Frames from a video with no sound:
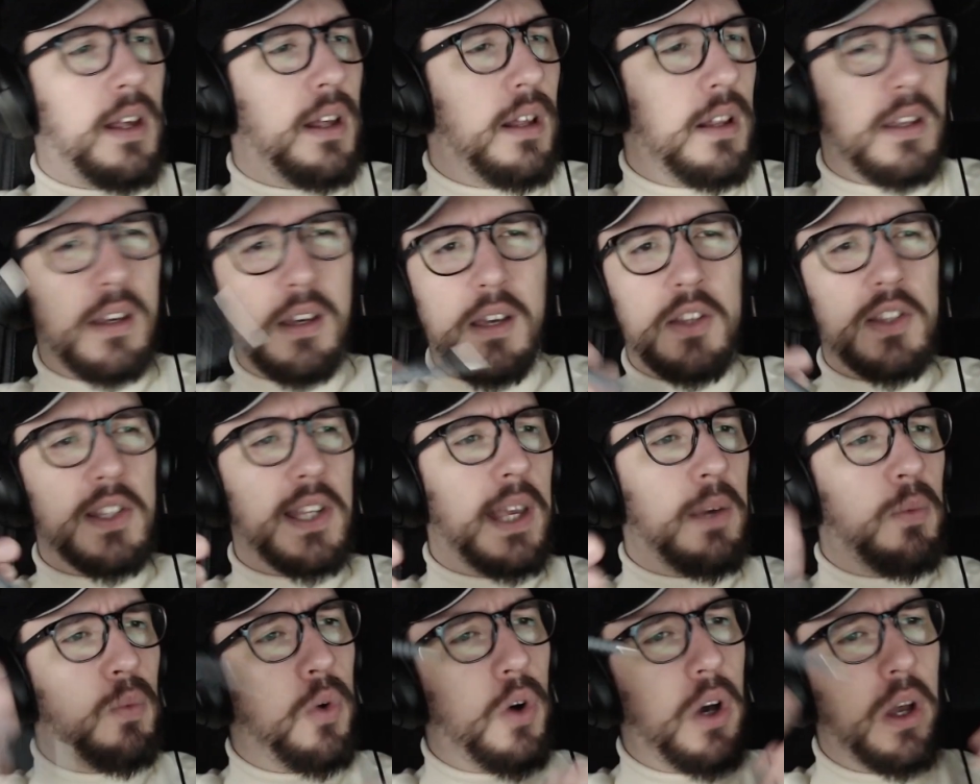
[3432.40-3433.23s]
Because
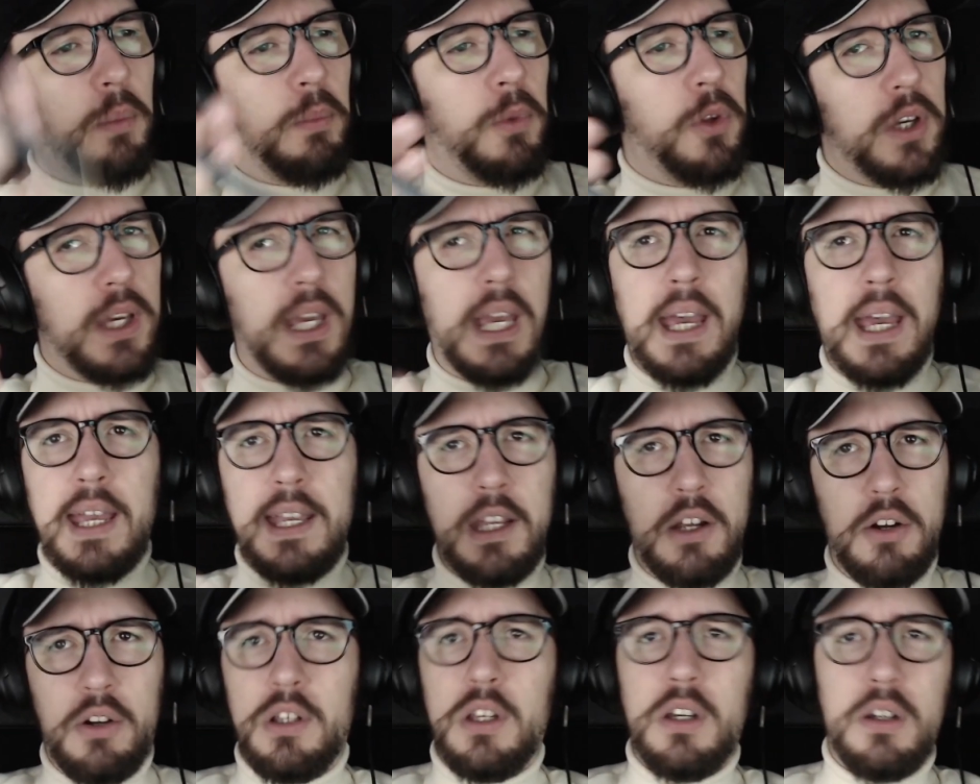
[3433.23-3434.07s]
like what I'm looking at
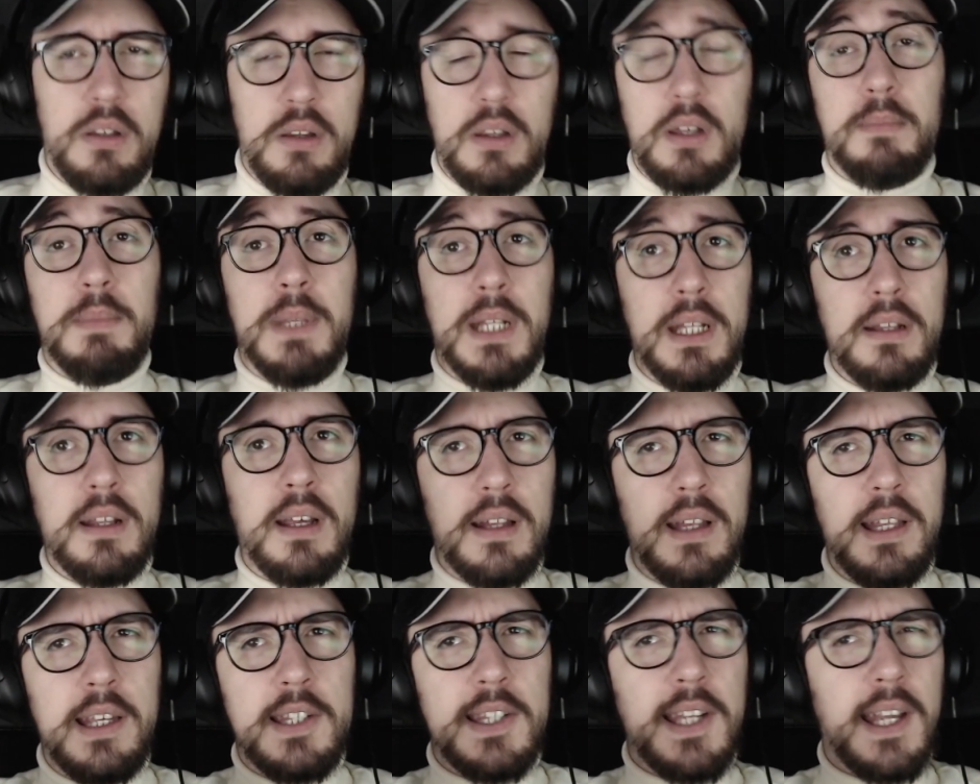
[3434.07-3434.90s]
here, I mean,
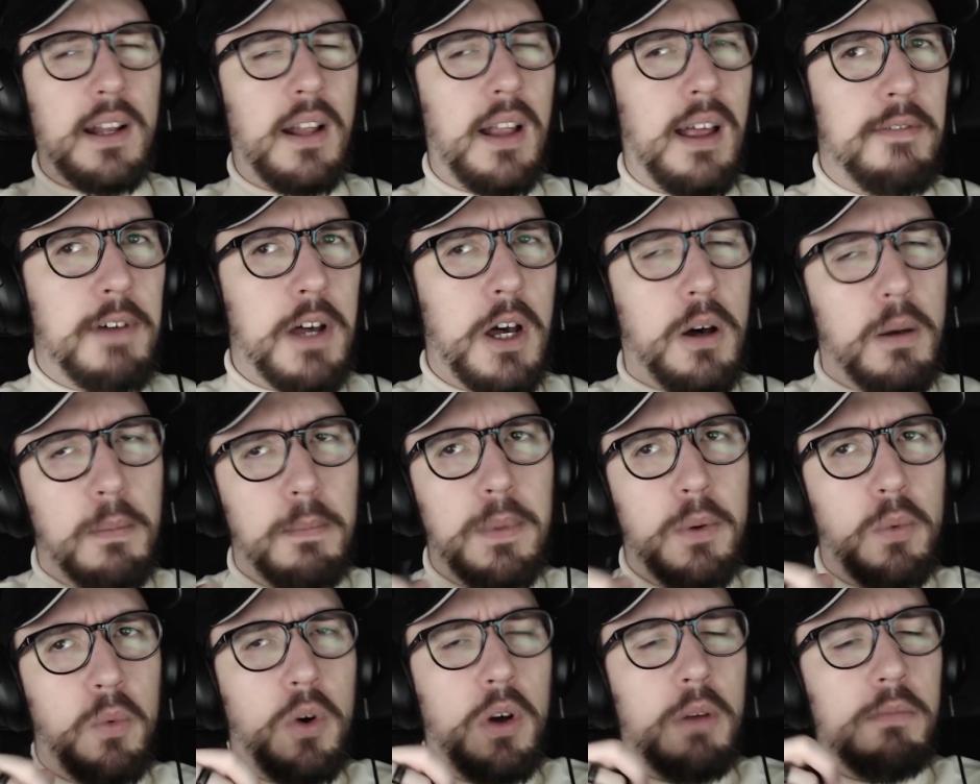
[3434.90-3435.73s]
like I said, I'll have it up.
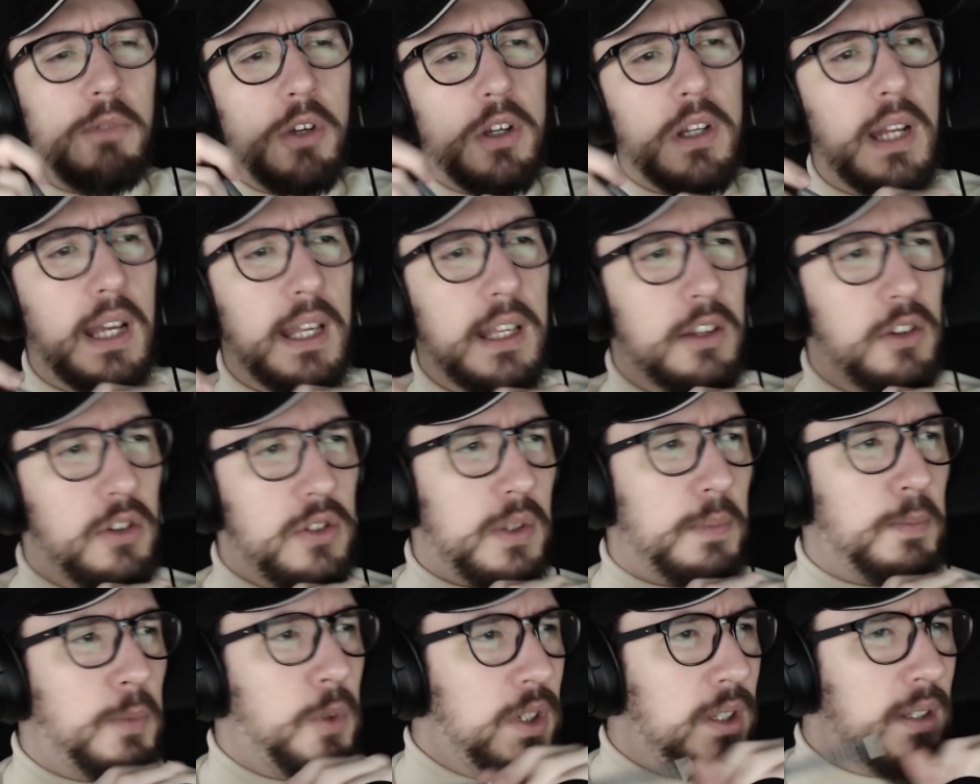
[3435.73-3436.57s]
But what I'm looking at here is
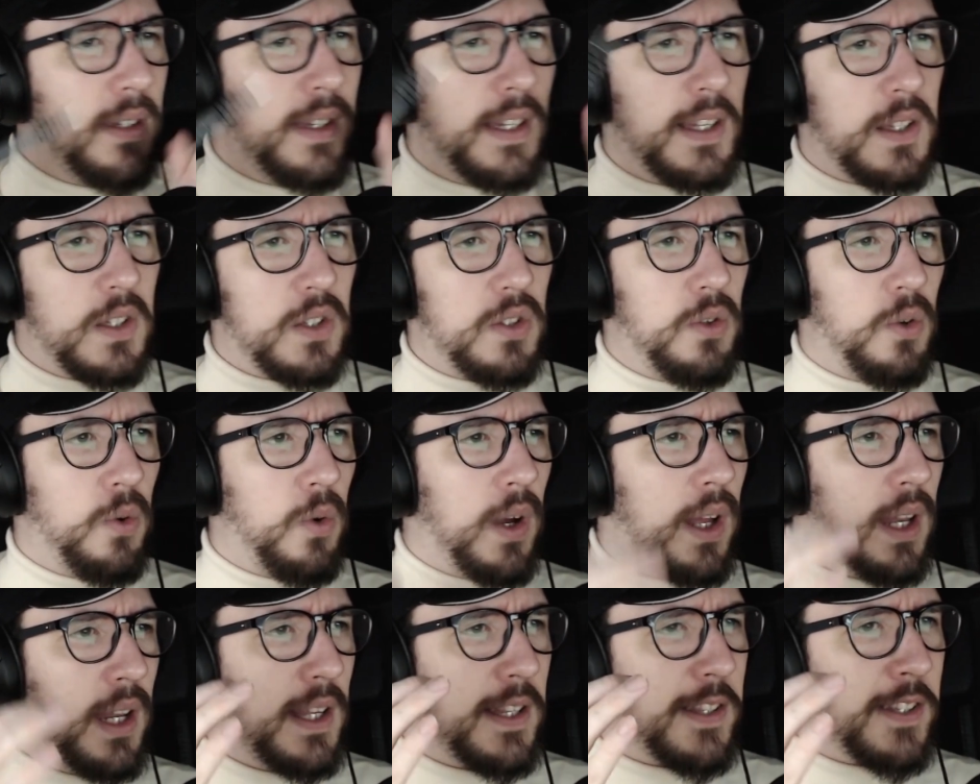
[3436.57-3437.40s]
I'm looking at this snow,
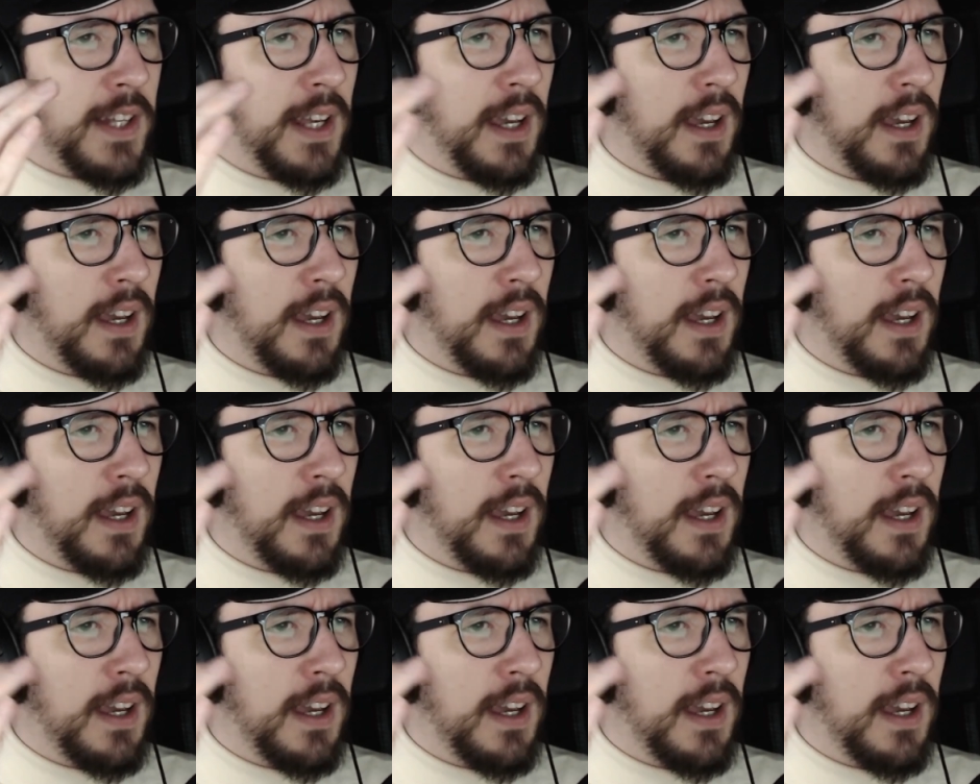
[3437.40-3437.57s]
and it